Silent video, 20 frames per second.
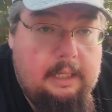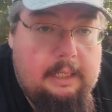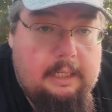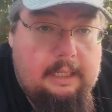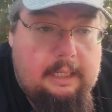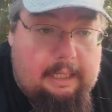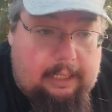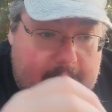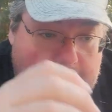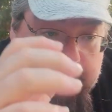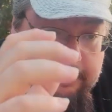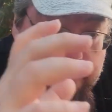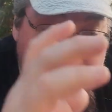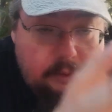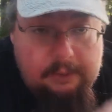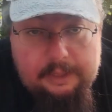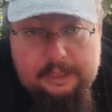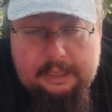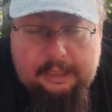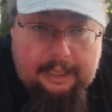And the
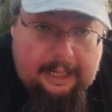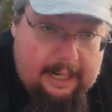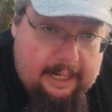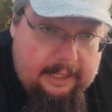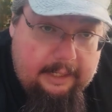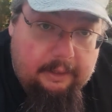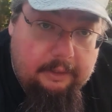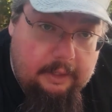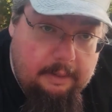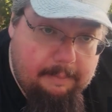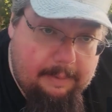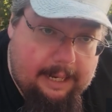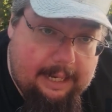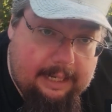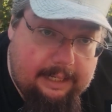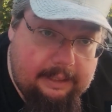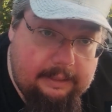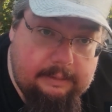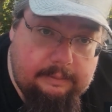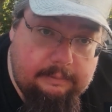dude's just laying there on the
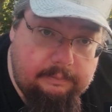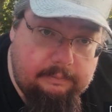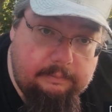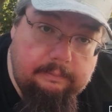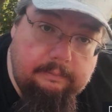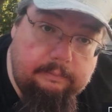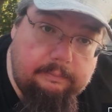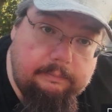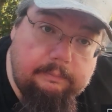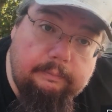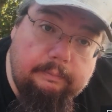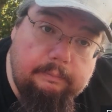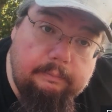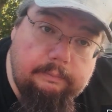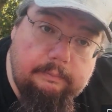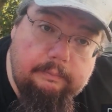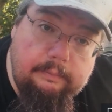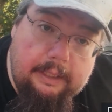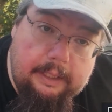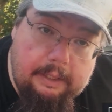mat,
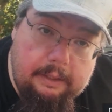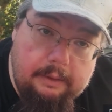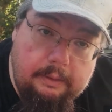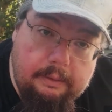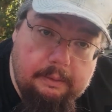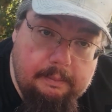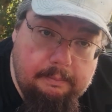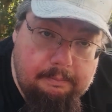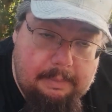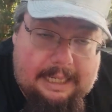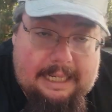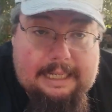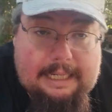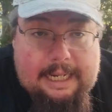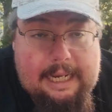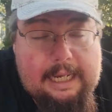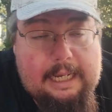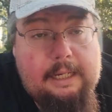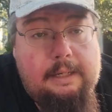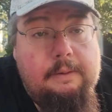you know, being
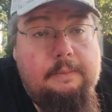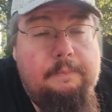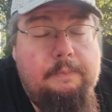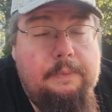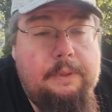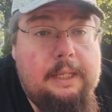dead.